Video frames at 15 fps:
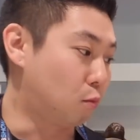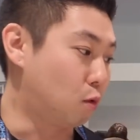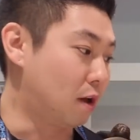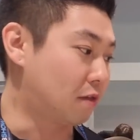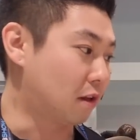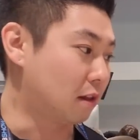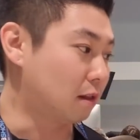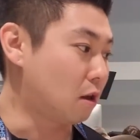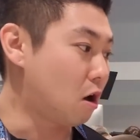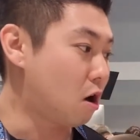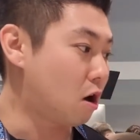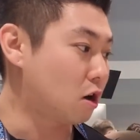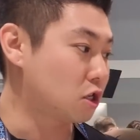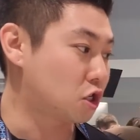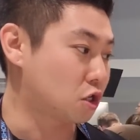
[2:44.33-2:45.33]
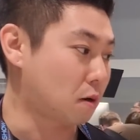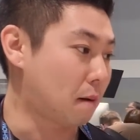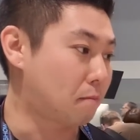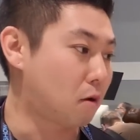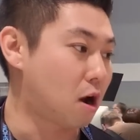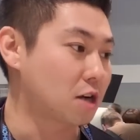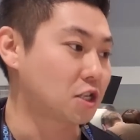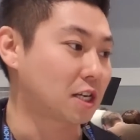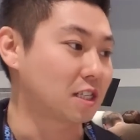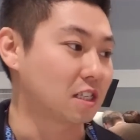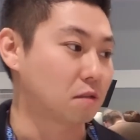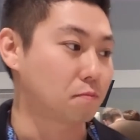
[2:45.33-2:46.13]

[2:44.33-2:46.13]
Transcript: With large projects,